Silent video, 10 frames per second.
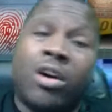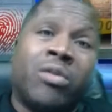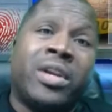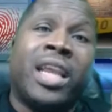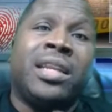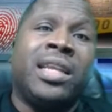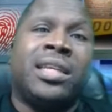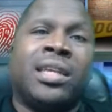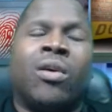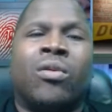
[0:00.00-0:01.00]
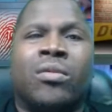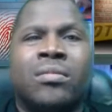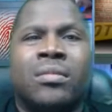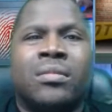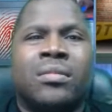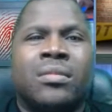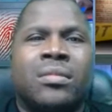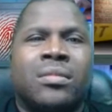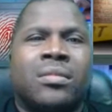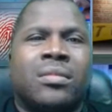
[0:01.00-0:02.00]
to go where they need to go.
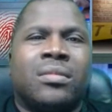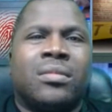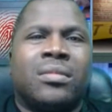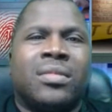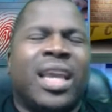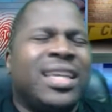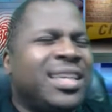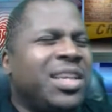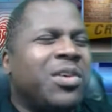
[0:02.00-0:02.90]
And